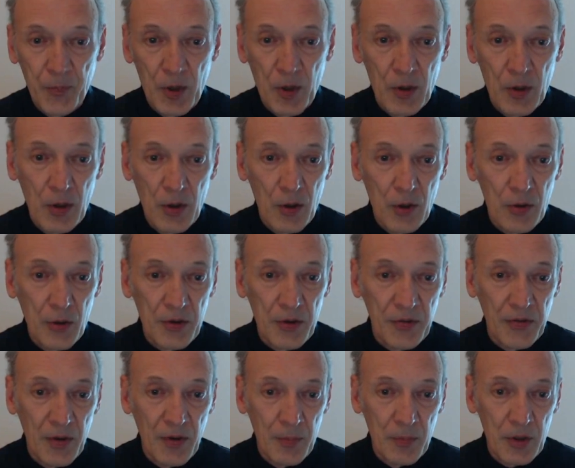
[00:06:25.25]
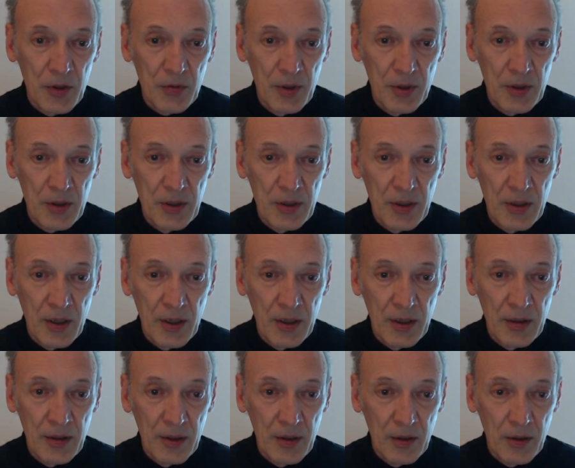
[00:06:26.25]
On December
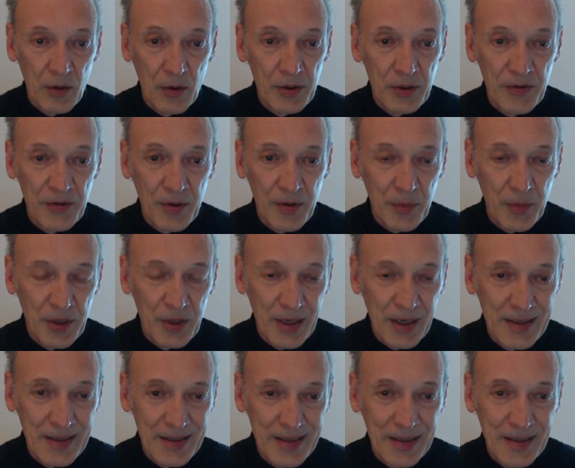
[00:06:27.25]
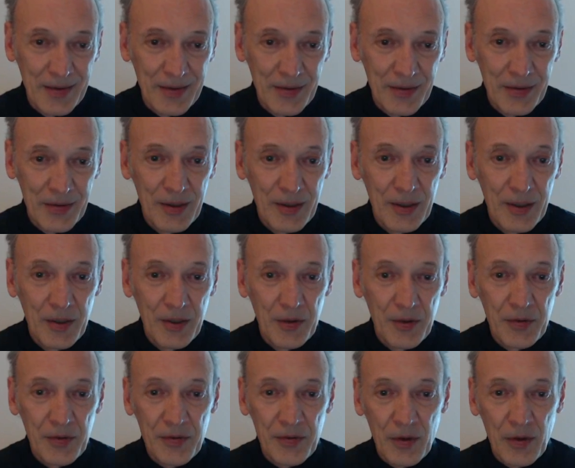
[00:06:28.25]
19th,
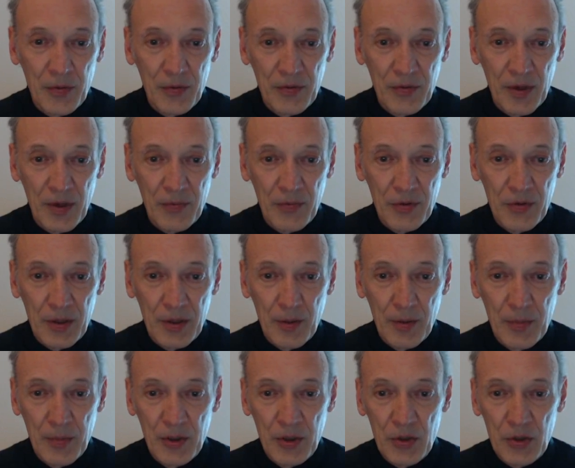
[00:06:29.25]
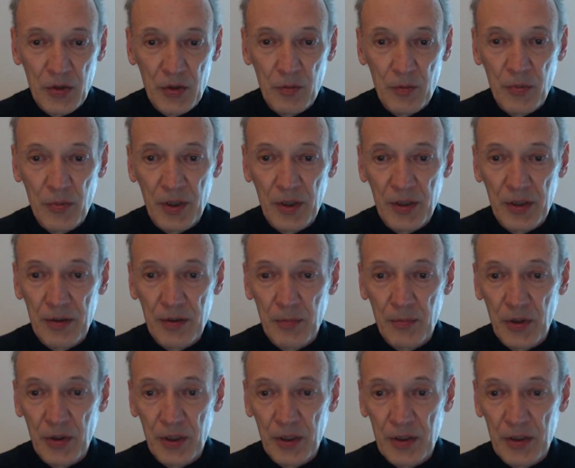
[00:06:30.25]
South Africa managed to
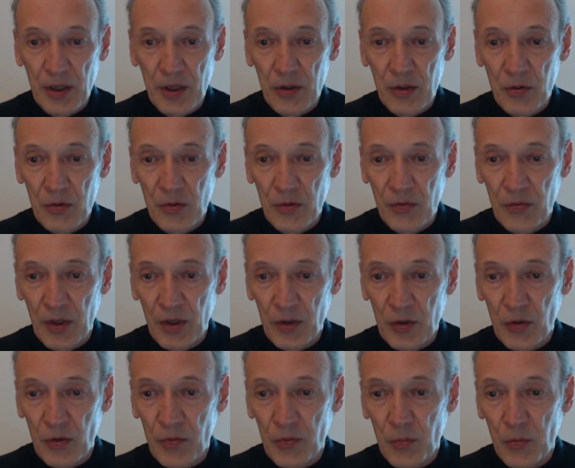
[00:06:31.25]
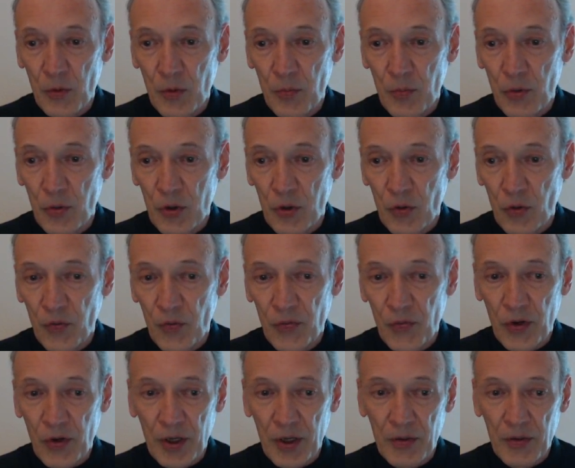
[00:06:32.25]
bring it down to a factor of
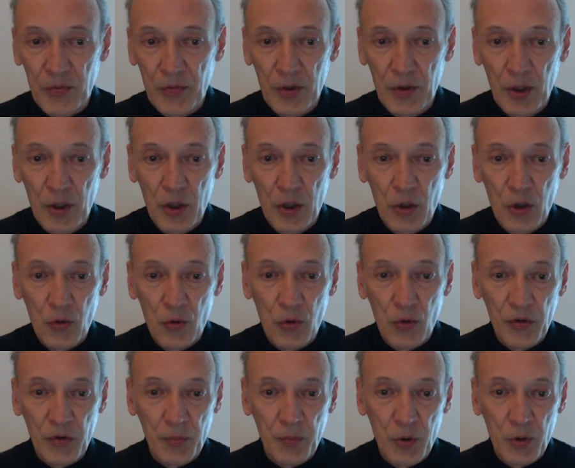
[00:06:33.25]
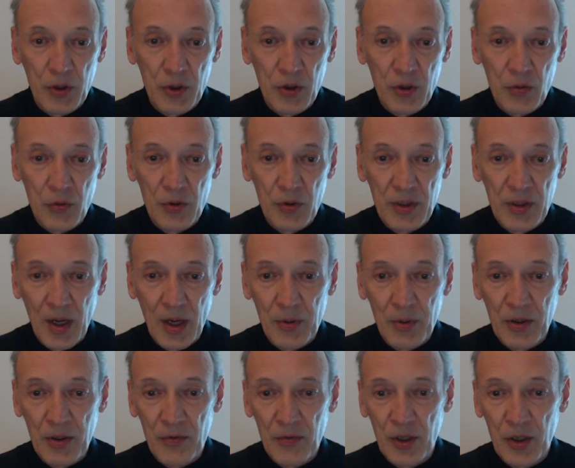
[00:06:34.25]
1.05, corresponding to a
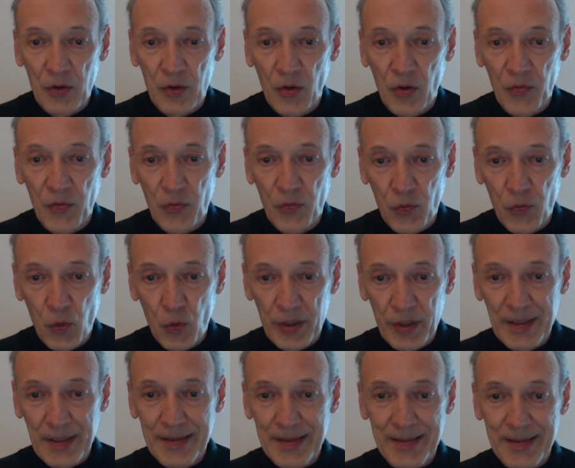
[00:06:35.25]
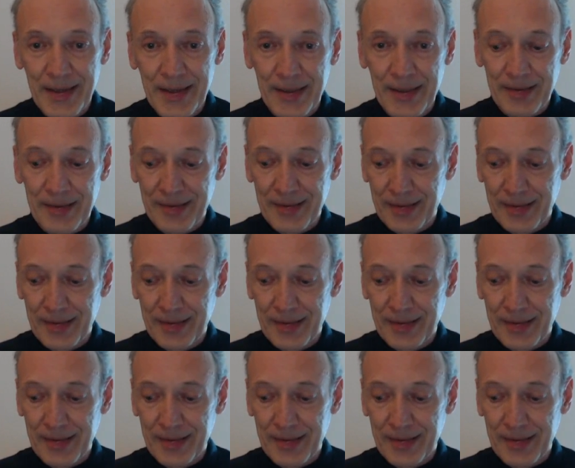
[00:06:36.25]
doubling rate of 14 days.